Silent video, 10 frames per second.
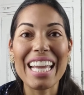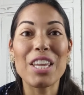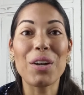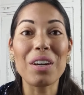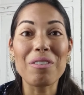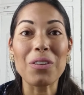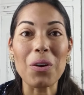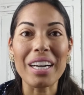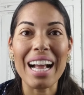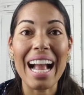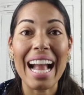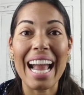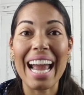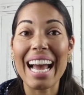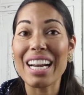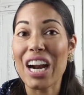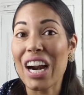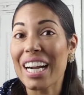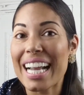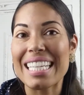you're in Florida and
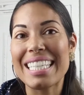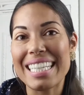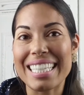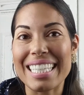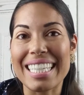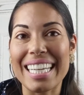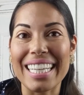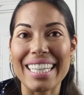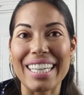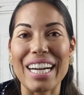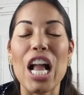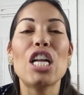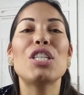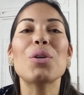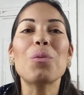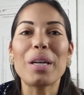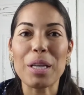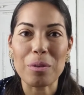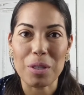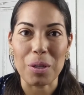hurricane season's here. So what
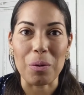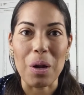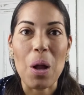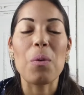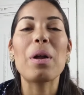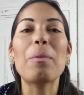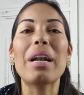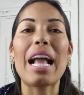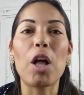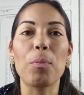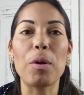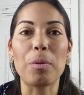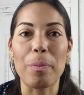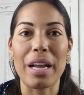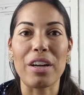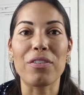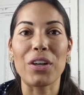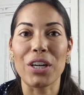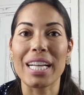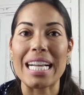do? We want to help you prepare for
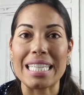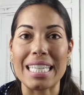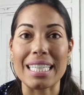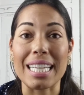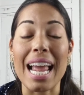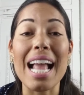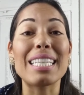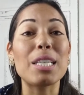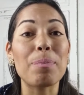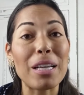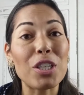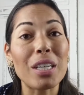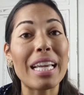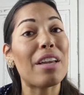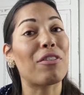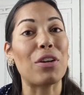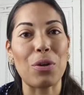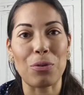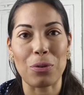hurricane season, especially if you're new to